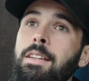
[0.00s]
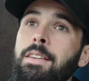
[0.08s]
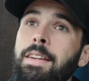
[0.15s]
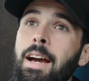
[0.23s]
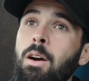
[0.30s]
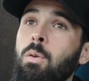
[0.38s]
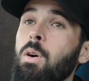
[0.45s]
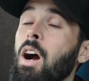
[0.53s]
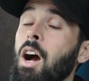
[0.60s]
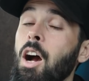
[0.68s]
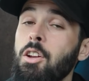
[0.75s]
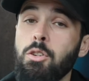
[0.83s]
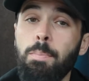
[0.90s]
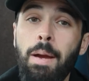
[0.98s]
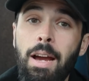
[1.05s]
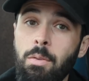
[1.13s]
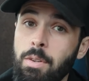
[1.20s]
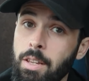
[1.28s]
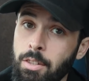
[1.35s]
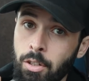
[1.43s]
Now,
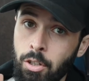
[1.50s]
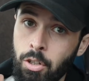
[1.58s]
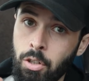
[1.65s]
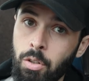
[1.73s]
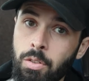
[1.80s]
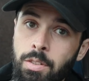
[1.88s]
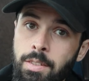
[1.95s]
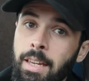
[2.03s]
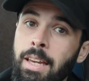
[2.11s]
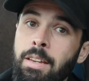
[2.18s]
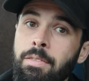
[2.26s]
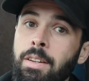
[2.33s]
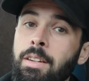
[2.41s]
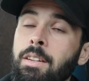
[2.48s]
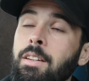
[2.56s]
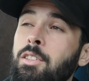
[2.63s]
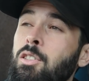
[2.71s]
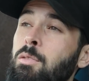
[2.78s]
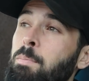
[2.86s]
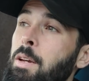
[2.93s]
£100 is a good saving,
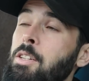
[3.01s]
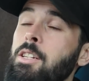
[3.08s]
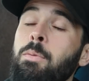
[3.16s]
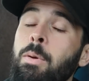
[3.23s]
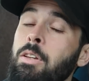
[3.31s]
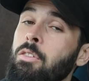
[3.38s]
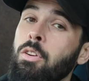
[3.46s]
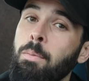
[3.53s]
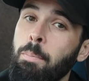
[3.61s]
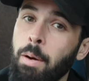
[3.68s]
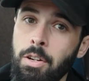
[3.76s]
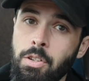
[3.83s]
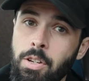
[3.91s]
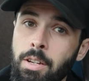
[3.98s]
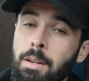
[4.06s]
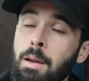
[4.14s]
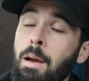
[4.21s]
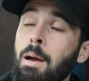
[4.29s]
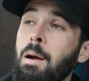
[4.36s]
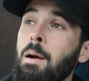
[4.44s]
especially when you're on a
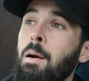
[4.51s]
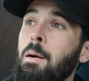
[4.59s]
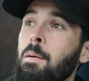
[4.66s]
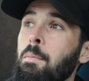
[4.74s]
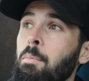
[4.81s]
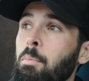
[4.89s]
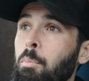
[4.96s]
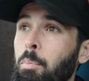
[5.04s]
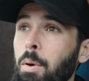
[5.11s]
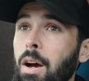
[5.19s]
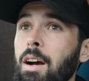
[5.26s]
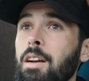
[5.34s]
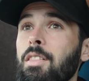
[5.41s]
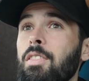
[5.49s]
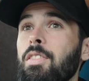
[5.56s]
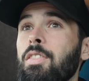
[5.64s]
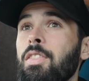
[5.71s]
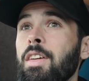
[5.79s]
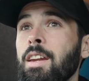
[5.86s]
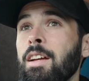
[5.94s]
budget. But
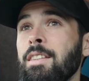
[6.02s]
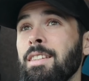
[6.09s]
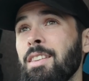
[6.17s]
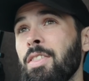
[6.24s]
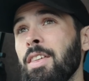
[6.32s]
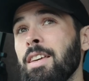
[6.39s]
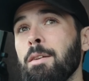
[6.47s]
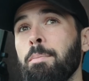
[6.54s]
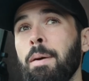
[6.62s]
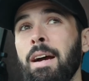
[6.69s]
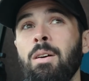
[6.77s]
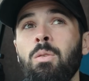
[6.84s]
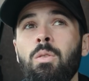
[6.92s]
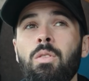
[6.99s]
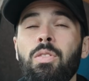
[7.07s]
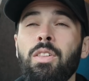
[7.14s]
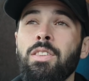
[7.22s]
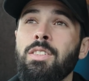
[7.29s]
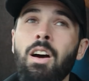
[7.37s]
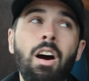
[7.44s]
then I did think about
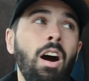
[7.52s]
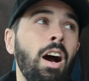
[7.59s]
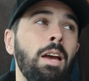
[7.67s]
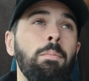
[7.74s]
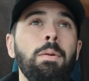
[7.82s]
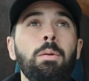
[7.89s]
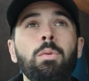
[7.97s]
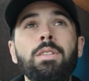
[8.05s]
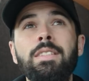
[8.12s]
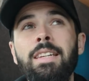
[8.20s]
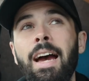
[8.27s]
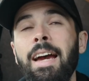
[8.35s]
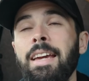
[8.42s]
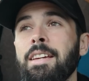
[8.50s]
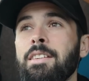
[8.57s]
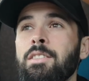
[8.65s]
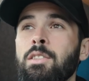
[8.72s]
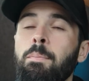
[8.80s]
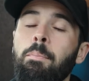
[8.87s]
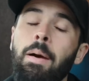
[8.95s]
the time it would take
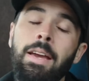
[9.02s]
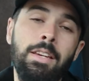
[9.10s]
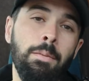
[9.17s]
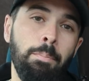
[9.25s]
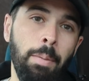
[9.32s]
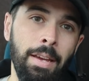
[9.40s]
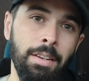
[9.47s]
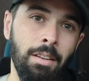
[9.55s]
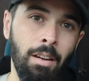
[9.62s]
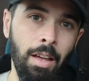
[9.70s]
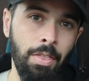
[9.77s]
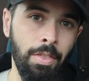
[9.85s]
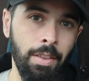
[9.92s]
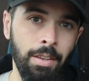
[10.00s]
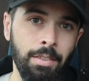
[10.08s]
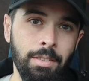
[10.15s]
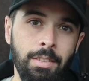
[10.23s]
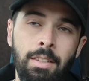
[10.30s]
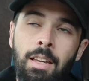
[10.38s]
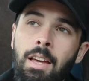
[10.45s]
to make a bed like
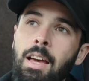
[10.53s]
this.